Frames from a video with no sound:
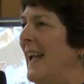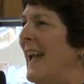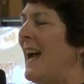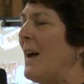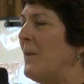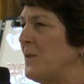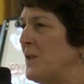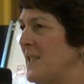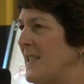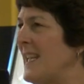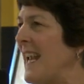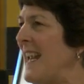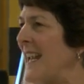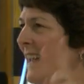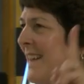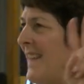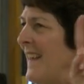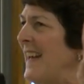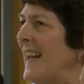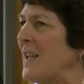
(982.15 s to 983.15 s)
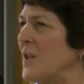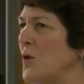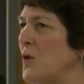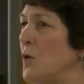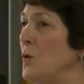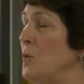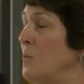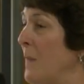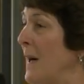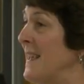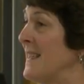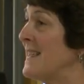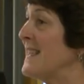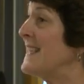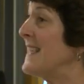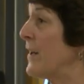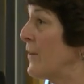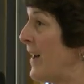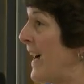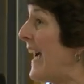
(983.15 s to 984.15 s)
have to take in the next two months
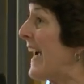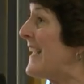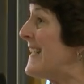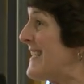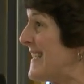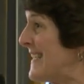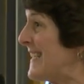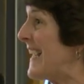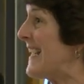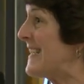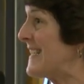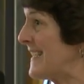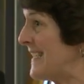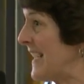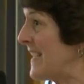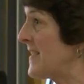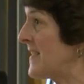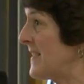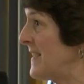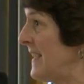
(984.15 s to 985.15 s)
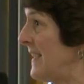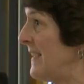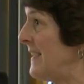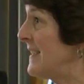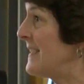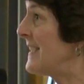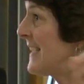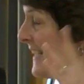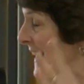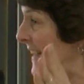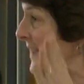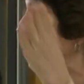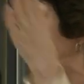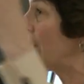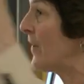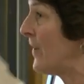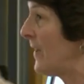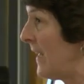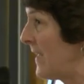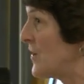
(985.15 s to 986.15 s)
their high stakes testing to get
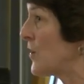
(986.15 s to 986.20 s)
their,